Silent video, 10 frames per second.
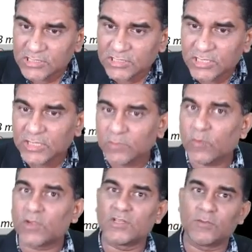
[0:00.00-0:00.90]
3
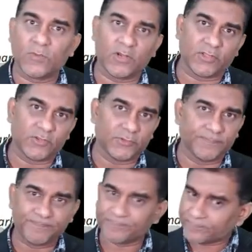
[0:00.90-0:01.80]
water molecules.
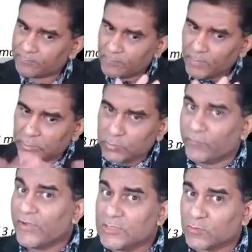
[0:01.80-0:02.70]
So
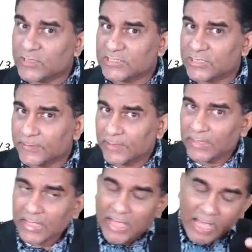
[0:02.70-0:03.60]
first question,
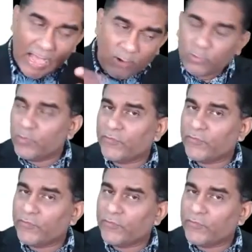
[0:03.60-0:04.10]
how